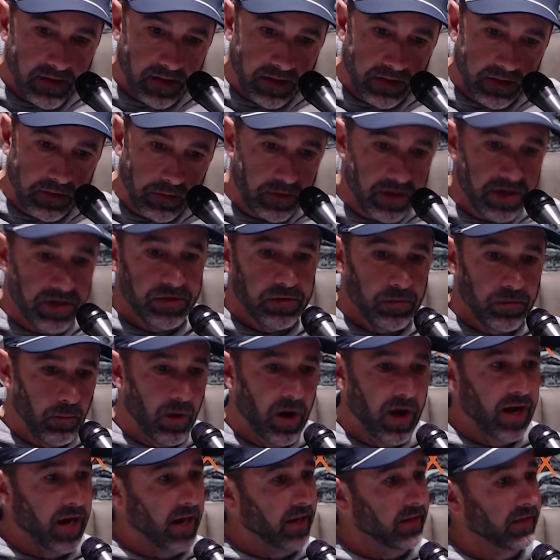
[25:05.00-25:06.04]
like the reason
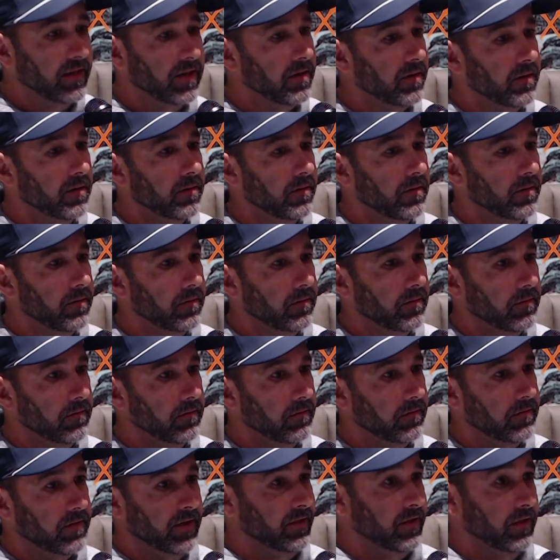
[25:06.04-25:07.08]
why I didn't
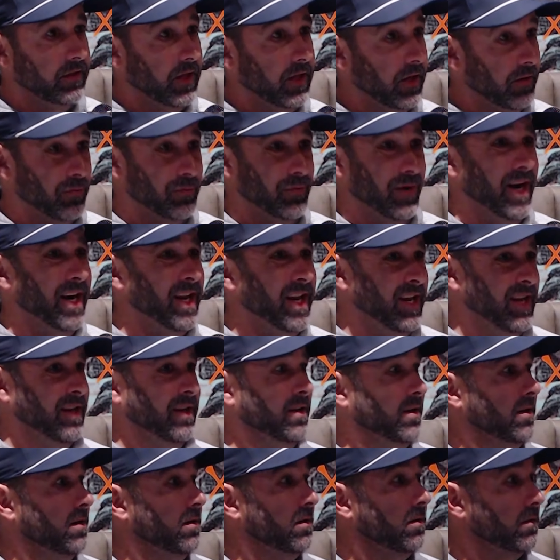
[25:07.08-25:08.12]
think that they were ready
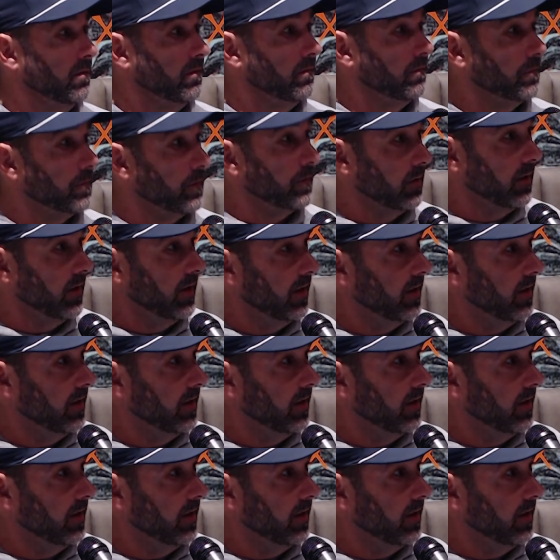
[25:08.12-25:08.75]
for